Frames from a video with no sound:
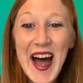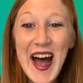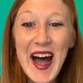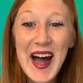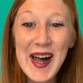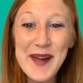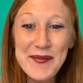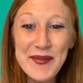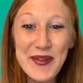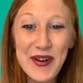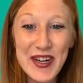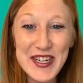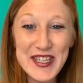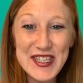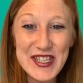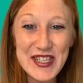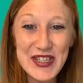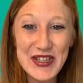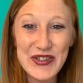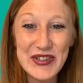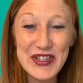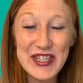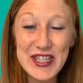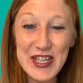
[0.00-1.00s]
I'm going
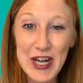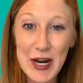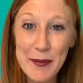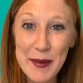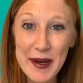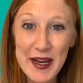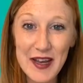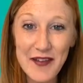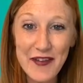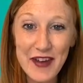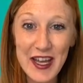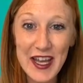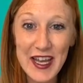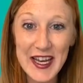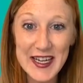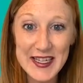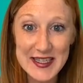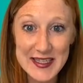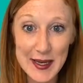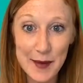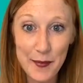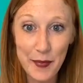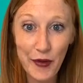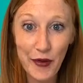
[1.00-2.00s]
to start by giving an
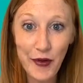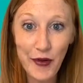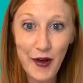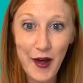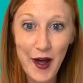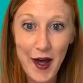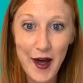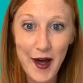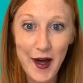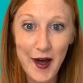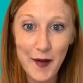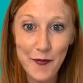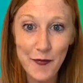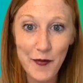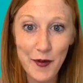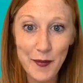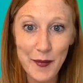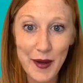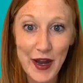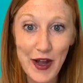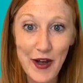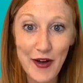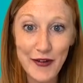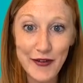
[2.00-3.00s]
example um, from
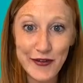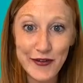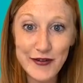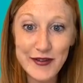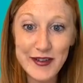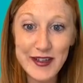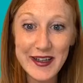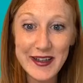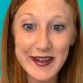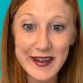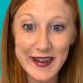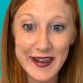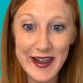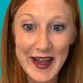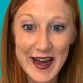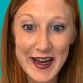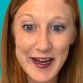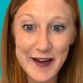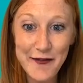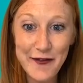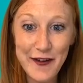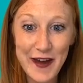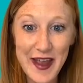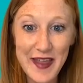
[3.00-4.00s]
my own
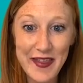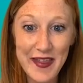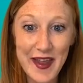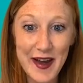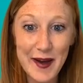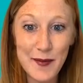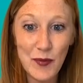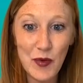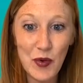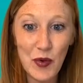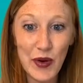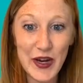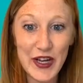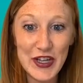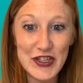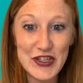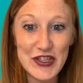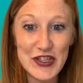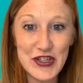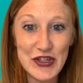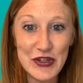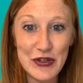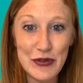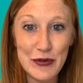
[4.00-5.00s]
life, and then I'm going
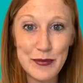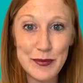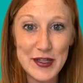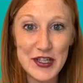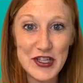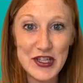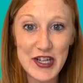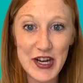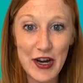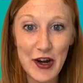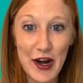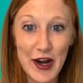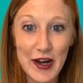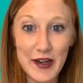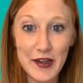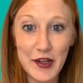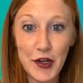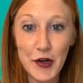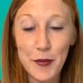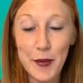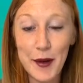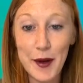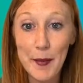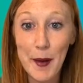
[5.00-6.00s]
to be sharing a
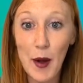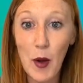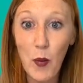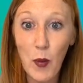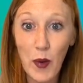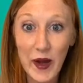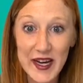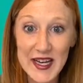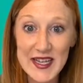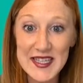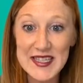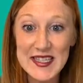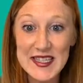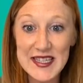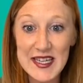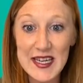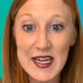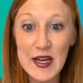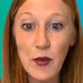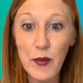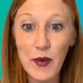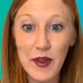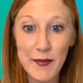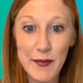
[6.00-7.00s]
little bit about what I
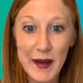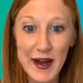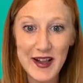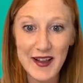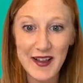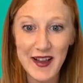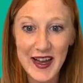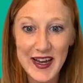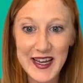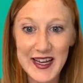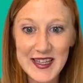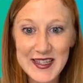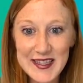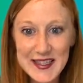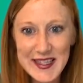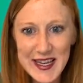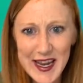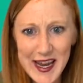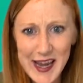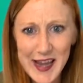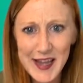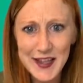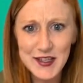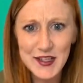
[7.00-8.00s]
see with my clients.
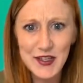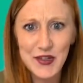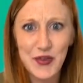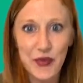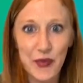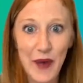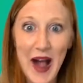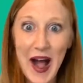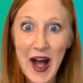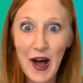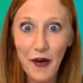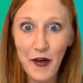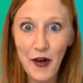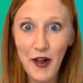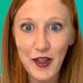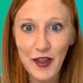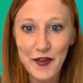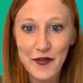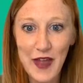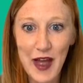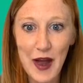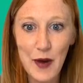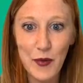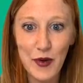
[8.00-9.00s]
And throughout all
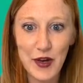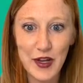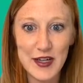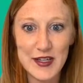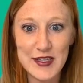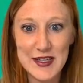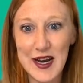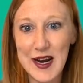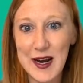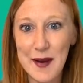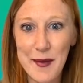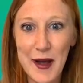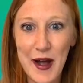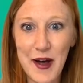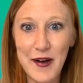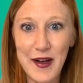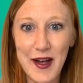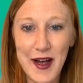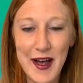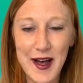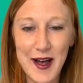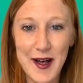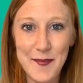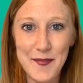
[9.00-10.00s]
of that, we're going to talk
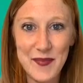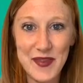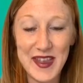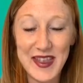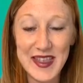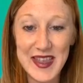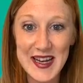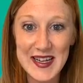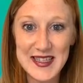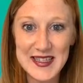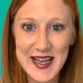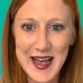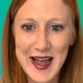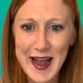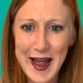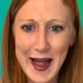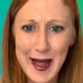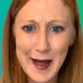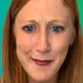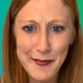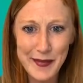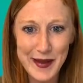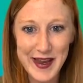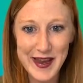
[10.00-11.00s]
about um, the things that
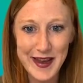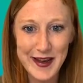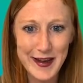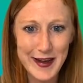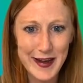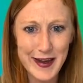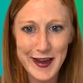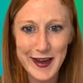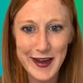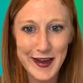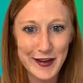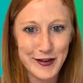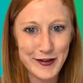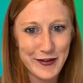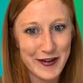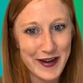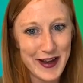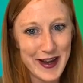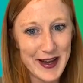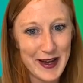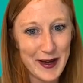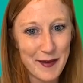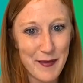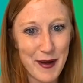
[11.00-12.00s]
happen in
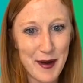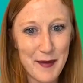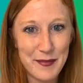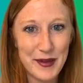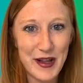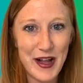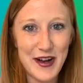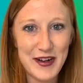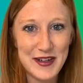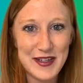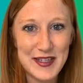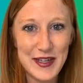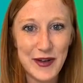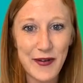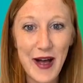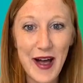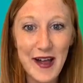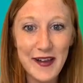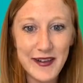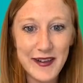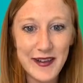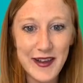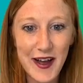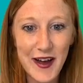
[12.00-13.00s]
creating a mom blog. So,
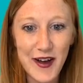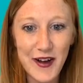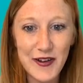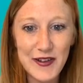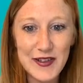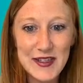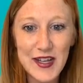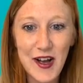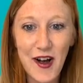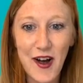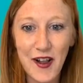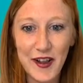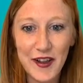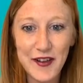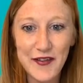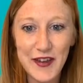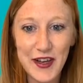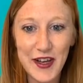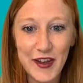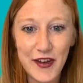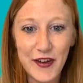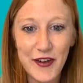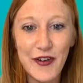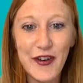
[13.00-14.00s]
hello to all of
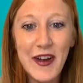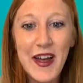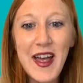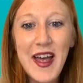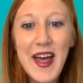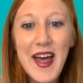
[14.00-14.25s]
you.